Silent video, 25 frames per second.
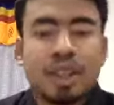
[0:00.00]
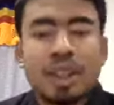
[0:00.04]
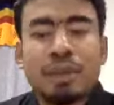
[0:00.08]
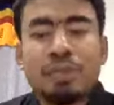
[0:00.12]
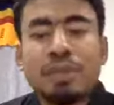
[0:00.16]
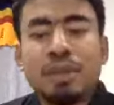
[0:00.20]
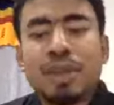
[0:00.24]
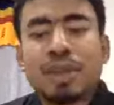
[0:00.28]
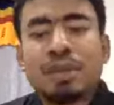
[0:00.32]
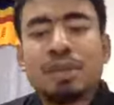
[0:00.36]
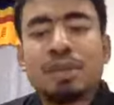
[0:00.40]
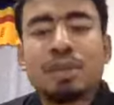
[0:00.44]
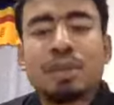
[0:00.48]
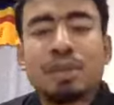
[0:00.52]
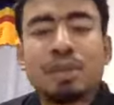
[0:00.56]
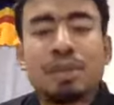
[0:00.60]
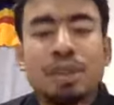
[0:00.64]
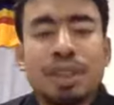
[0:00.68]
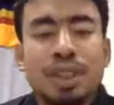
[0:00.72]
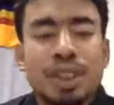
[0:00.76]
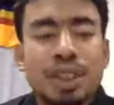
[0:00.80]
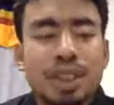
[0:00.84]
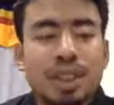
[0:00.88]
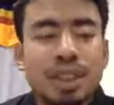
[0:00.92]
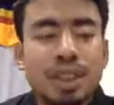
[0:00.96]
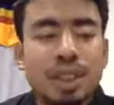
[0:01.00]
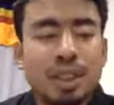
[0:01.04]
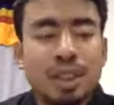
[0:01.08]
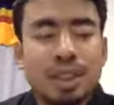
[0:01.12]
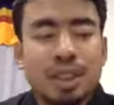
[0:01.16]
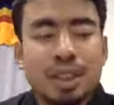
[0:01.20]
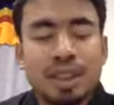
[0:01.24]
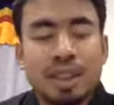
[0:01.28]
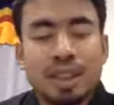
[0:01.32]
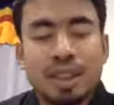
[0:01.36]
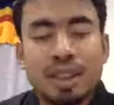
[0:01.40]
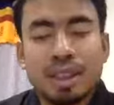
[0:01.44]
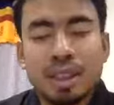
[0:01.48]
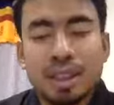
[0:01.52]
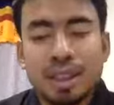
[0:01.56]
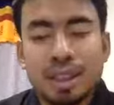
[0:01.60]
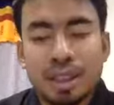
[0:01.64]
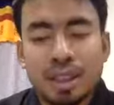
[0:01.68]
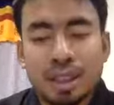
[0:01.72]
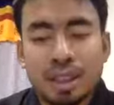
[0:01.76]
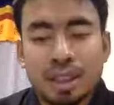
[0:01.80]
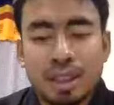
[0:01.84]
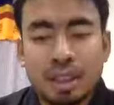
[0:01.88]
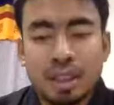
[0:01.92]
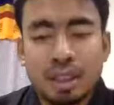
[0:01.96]
into the
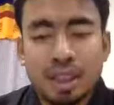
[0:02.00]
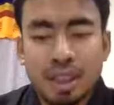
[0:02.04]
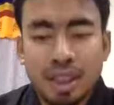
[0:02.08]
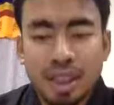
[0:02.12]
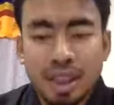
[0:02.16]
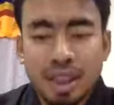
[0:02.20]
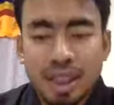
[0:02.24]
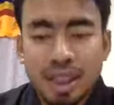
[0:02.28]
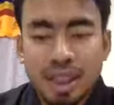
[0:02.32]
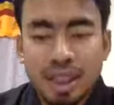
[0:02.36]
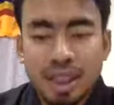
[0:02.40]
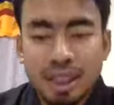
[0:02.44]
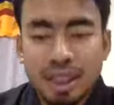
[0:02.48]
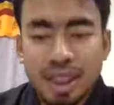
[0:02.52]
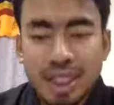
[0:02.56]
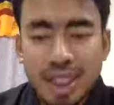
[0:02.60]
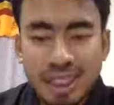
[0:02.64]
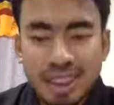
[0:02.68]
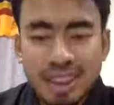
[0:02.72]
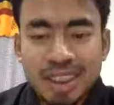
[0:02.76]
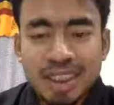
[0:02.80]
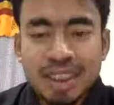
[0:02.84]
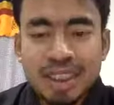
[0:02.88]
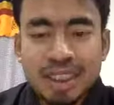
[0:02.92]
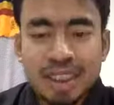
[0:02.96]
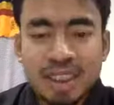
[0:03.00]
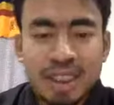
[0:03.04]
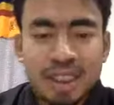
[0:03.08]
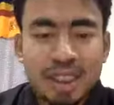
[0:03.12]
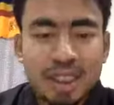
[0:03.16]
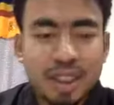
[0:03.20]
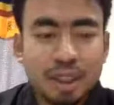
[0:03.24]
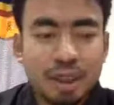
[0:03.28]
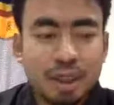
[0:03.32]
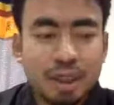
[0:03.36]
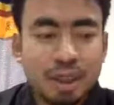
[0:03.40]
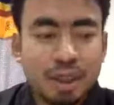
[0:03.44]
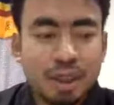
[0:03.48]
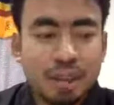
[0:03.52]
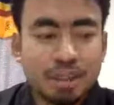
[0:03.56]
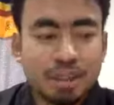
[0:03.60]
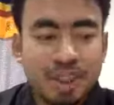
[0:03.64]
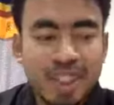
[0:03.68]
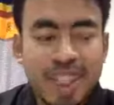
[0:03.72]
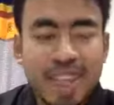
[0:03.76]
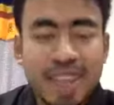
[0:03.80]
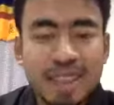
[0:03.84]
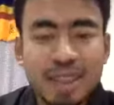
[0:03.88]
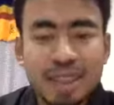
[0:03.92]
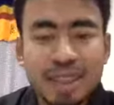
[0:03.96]
existing curriculum,
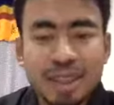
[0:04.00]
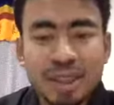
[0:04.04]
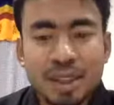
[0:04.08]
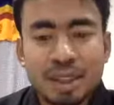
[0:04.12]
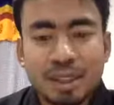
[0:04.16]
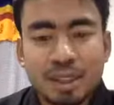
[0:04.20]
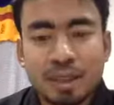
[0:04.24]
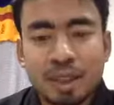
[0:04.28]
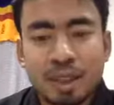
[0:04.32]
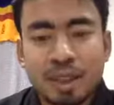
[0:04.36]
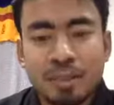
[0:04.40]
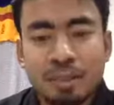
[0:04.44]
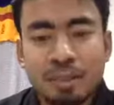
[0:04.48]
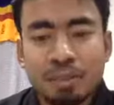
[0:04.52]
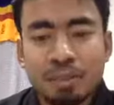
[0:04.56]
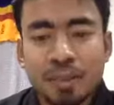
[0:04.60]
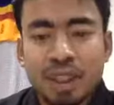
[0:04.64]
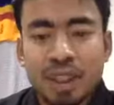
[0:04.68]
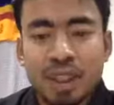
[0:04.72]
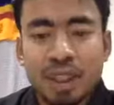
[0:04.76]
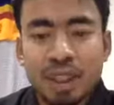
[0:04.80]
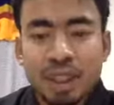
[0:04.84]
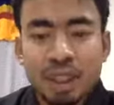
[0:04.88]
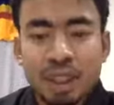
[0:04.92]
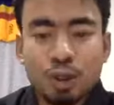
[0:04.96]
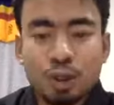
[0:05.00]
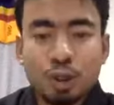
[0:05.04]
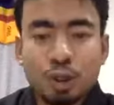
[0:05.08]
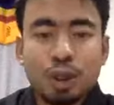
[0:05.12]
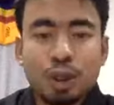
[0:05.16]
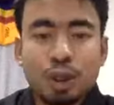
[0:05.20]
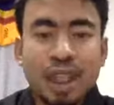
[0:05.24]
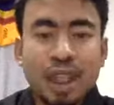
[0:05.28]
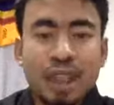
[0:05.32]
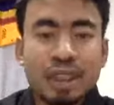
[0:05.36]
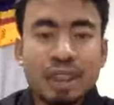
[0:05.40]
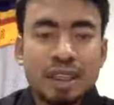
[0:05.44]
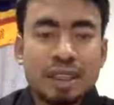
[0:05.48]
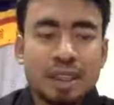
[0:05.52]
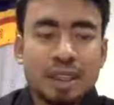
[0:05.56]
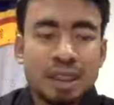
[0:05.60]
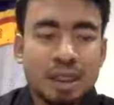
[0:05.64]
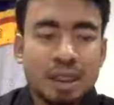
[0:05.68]
science curriculum, so that